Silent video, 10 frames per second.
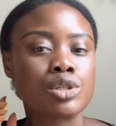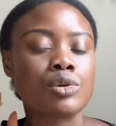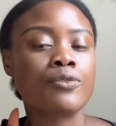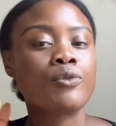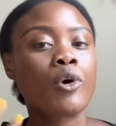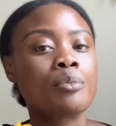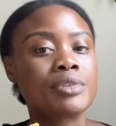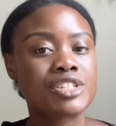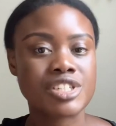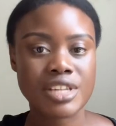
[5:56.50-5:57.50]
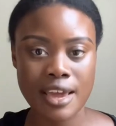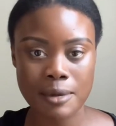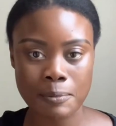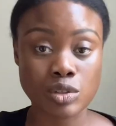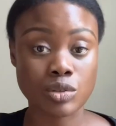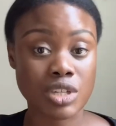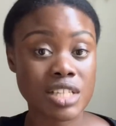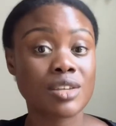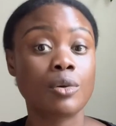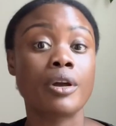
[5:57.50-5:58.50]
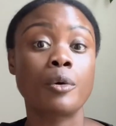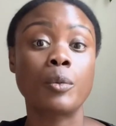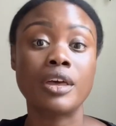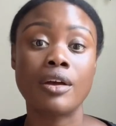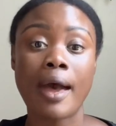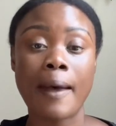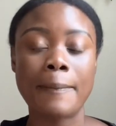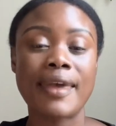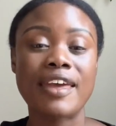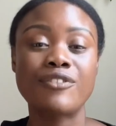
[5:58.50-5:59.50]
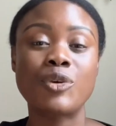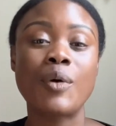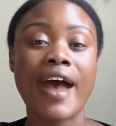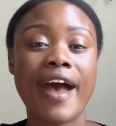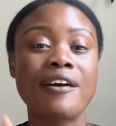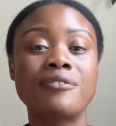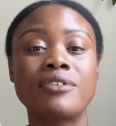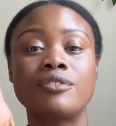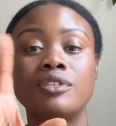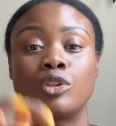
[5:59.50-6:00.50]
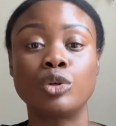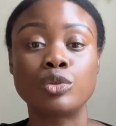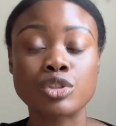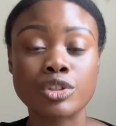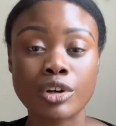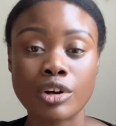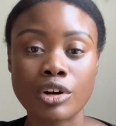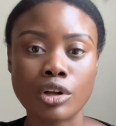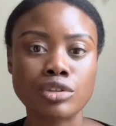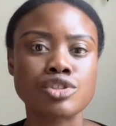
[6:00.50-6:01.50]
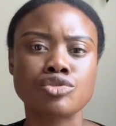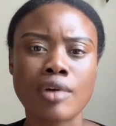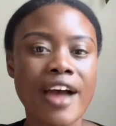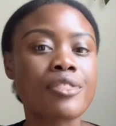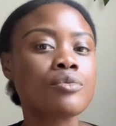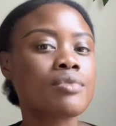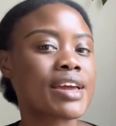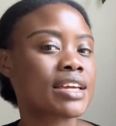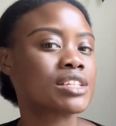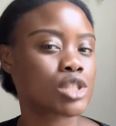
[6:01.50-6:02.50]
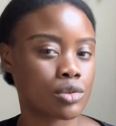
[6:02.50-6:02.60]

to form the shape. So just a quick recap, if you have looser curls, try the rake and